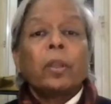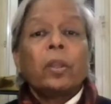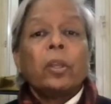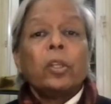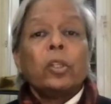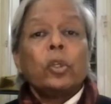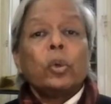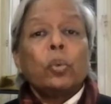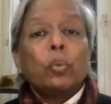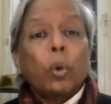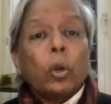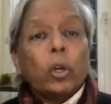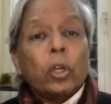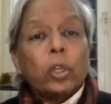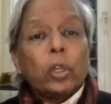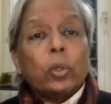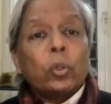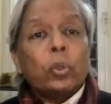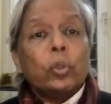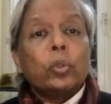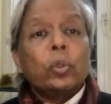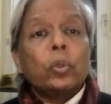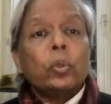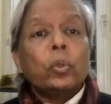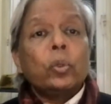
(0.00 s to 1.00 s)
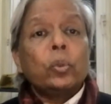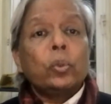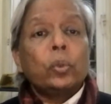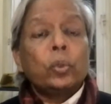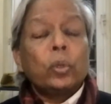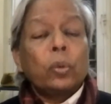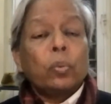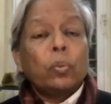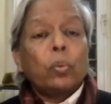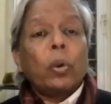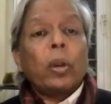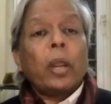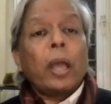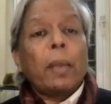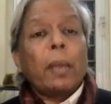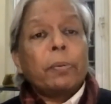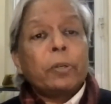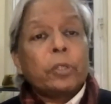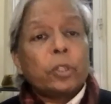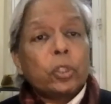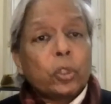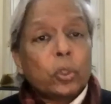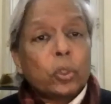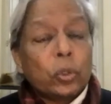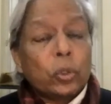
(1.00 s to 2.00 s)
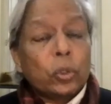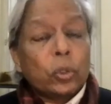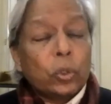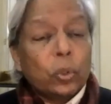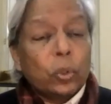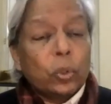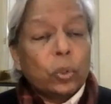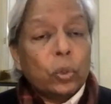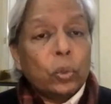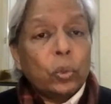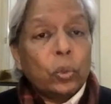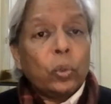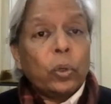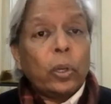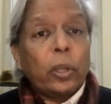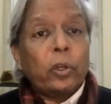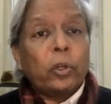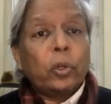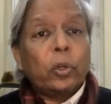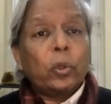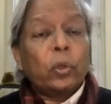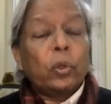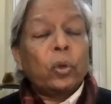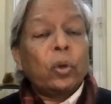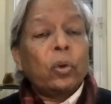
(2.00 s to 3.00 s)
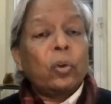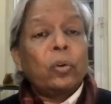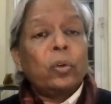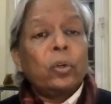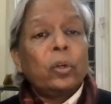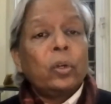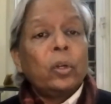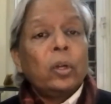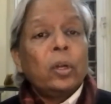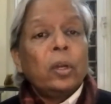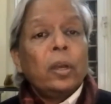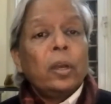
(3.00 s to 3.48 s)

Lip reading: So what do you do? What happens to you and to your